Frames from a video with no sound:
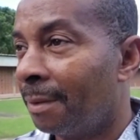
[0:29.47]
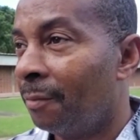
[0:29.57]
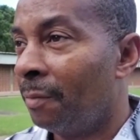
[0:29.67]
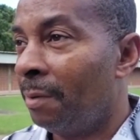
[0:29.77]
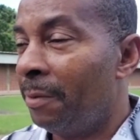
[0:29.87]

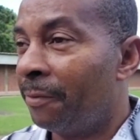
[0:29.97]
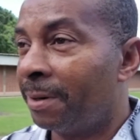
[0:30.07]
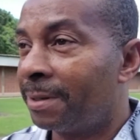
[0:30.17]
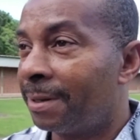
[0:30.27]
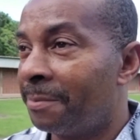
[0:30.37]
When I
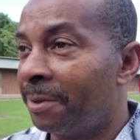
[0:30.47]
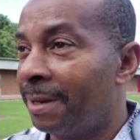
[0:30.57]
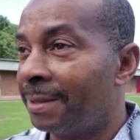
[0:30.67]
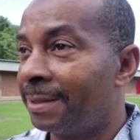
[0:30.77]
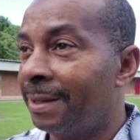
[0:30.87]
first heard about
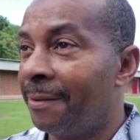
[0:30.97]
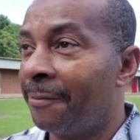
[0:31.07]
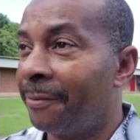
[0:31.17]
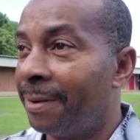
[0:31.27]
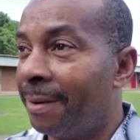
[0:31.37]
the incident, I
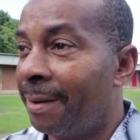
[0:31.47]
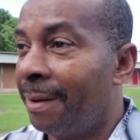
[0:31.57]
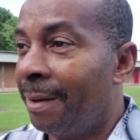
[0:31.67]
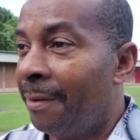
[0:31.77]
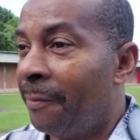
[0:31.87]

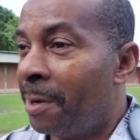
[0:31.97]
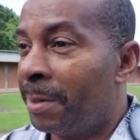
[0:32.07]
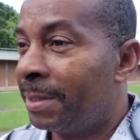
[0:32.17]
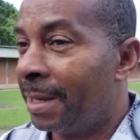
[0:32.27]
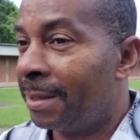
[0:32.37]
think it
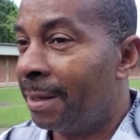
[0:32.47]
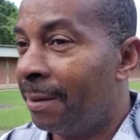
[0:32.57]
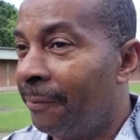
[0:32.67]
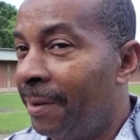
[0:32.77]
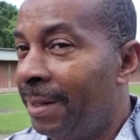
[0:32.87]
was just like
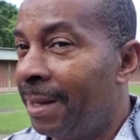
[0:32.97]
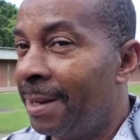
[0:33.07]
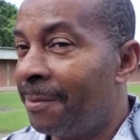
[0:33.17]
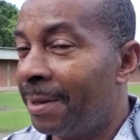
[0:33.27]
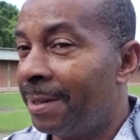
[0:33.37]
a fight. I
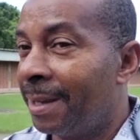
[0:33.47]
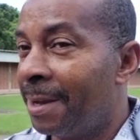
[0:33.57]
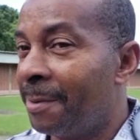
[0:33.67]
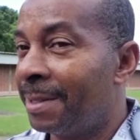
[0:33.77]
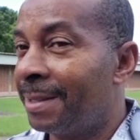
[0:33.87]
didn't really think
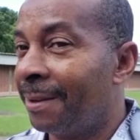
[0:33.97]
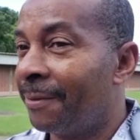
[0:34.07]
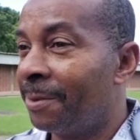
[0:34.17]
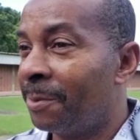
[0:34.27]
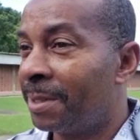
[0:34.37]
it was
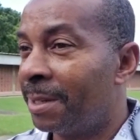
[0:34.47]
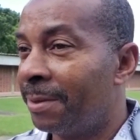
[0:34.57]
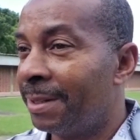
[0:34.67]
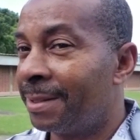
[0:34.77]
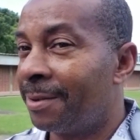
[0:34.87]
nothing too
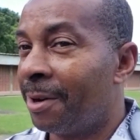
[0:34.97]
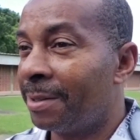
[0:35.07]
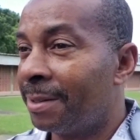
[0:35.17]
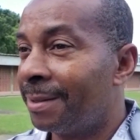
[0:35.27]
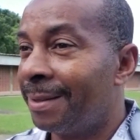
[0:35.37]
serious
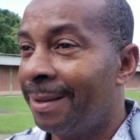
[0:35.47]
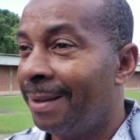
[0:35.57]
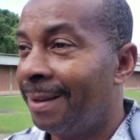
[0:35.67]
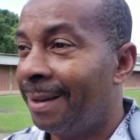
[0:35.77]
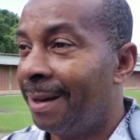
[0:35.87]
because
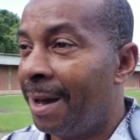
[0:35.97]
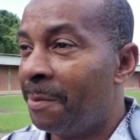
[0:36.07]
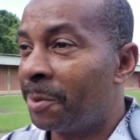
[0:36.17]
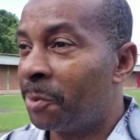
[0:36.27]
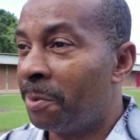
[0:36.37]
I
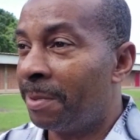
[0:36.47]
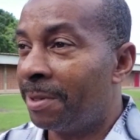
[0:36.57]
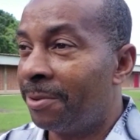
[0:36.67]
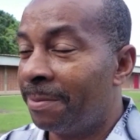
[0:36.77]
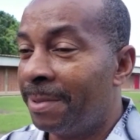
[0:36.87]
was home and they
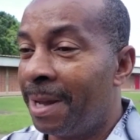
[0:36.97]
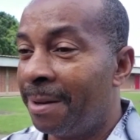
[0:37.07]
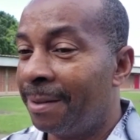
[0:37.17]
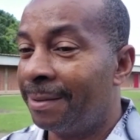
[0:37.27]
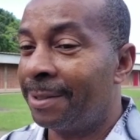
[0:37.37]
told me
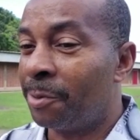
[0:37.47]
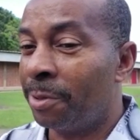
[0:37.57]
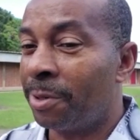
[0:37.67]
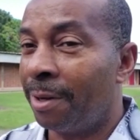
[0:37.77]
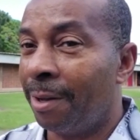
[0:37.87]
that the school
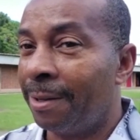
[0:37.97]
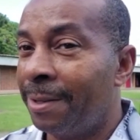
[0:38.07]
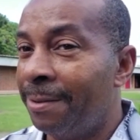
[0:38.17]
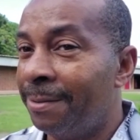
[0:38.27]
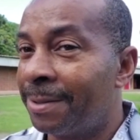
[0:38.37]
is on
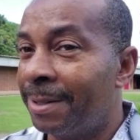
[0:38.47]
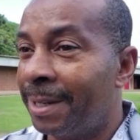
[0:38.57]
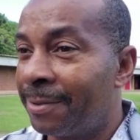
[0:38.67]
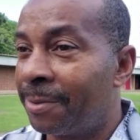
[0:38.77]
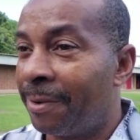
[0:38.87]
lockdown, so I
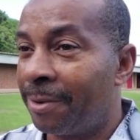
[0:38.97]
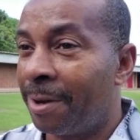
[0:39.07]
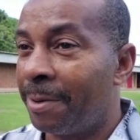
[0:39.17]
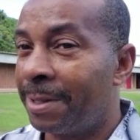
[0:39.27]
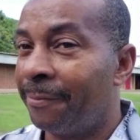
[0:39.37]
just thought
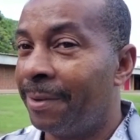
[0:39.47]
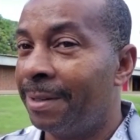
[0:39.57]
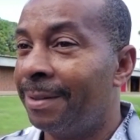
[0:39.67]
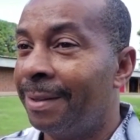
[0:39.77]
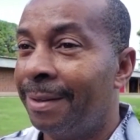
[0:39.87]
it was a
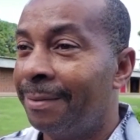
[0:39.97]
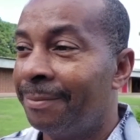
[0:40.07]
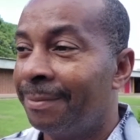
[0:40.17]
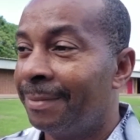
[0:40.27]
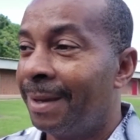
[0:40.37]
fight.
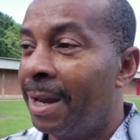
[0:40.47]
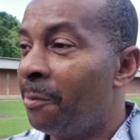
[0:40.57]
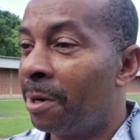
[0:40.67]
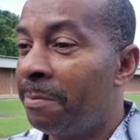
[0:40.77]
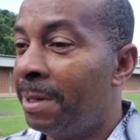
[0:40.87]
I didn't
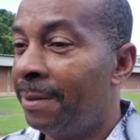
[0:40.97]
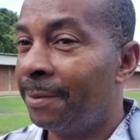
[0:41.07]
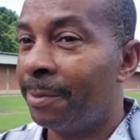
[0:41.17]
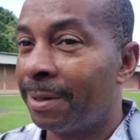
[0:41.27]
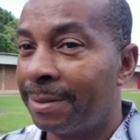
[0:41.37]
want to believe
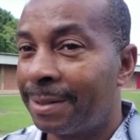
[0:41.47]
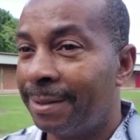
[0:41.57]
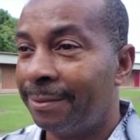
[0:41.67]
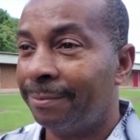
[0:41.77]
the worst.